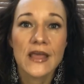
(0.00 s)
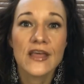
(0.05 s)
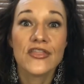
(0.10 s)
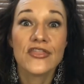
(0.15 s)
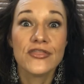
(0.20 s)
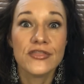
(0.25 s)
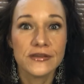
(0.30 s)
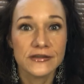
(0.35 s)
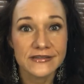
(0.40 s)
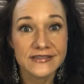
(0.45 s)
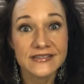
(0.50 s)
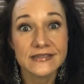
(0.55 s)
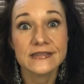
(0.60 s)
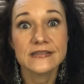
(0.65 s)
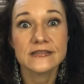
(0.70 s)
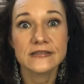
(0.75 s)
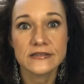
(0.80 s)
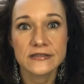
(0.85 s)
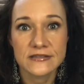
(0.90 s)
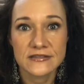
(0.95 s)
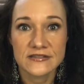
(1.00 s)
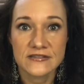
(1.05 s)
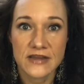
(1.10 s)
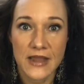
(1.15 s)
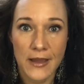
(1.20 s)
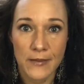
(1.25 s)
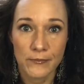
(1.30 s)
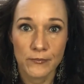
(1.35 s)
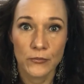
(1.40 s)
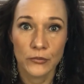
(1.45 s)
this is the
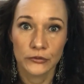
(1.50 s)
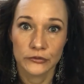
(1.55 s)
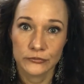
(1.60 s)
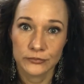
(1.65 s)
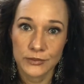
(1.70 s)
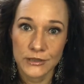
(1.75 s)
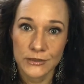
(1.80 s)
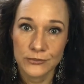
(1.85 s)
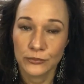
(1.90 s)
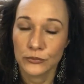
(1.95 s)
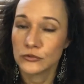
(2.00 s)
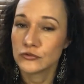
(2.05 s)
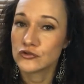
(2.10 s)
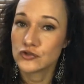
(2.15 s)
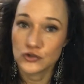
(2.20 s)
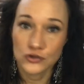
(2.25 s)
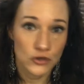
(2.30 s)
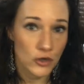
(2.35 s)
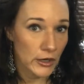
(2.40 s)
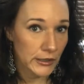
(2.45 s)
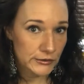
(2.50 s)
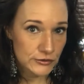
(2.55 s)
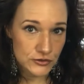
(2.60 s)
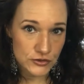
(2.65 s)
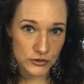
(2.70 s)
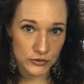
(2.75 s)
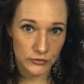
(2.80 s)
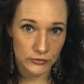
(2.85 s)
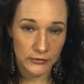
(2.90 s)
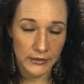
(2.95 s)
step most people do not do,